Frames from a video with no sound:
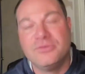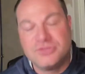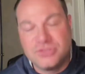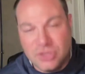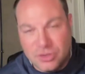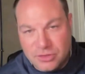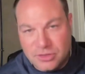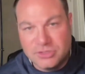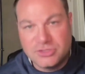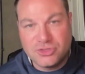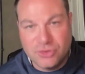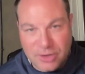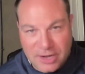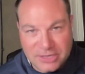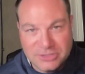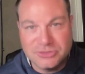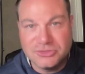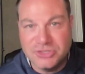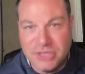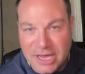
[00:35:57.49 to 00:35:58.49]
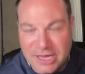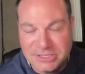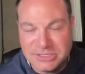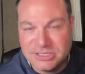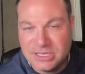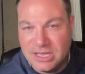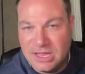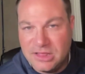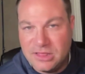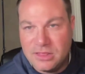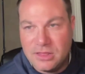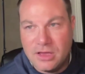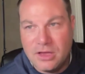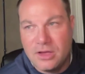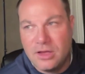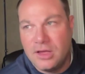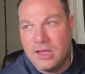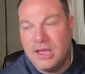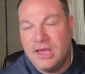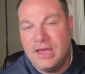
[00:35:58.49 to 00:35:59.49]
the short answer is yes.
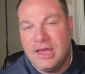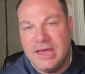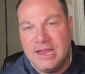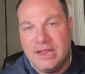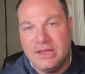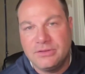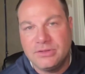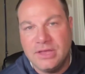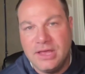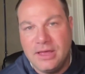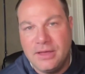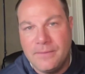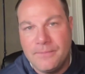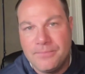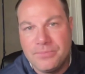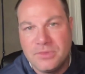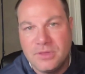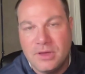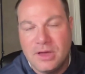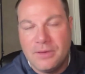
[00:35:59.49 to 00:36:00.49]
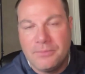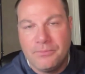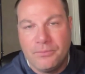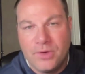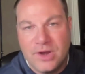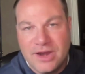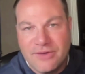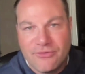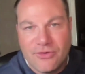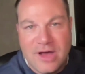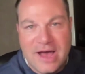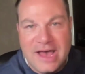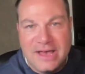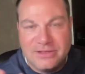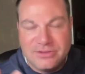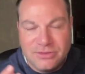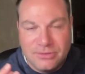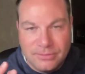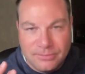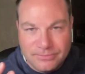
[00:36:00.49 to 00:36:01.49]
And whenever I
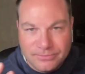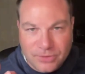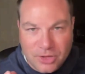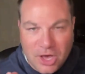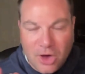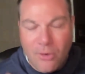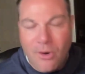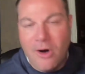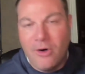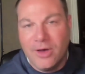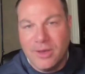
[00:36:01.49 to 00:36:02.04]
go all